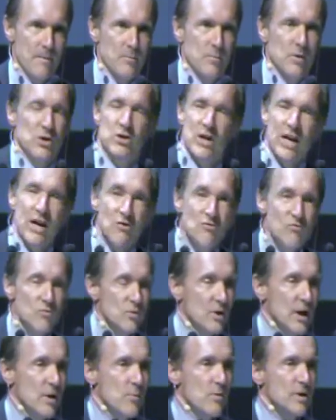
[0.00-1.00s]
which they
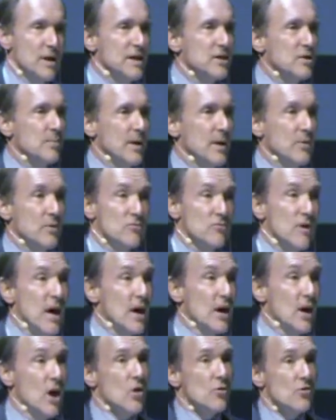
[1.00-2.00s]
need to be able to
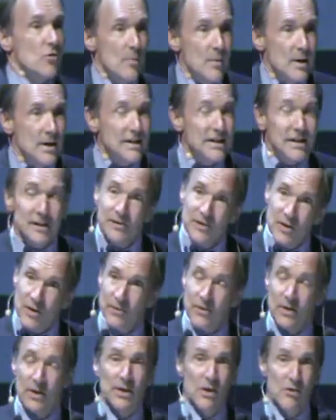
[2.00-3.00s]
run from a little
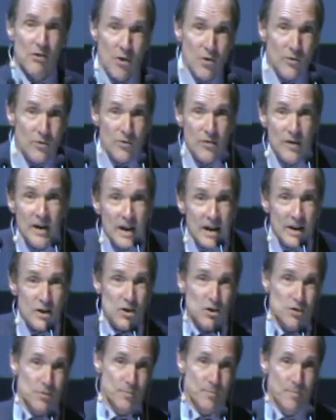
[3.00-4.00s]
server in their own
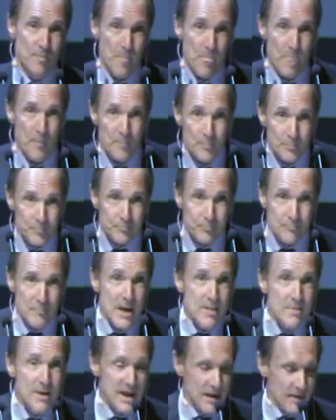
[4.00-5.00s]
village.
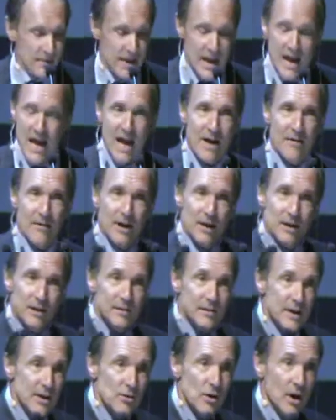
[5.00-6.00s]
Maybe if they have
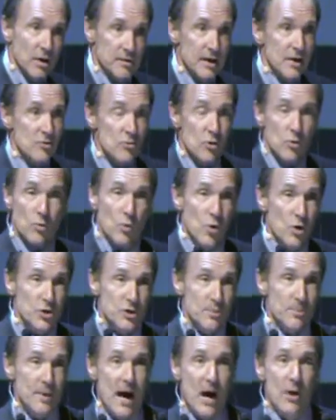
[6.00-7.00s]
a central
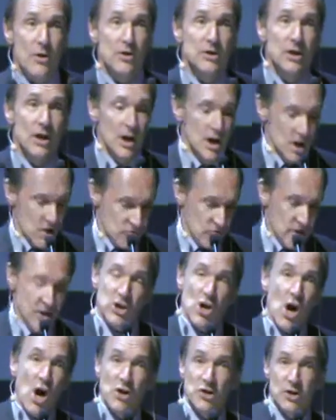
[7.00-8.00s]
water-powered
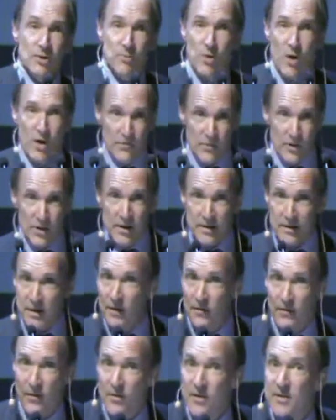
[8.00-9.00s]
recharging point for their
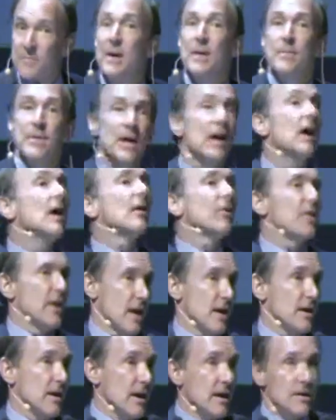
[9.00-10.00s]
cell phones, maybe
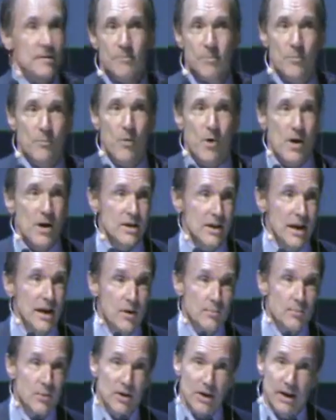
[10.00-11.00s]
at that point they
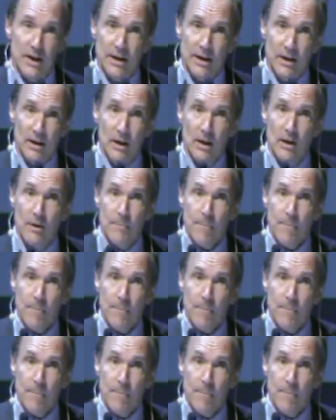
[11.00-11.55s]
could put a little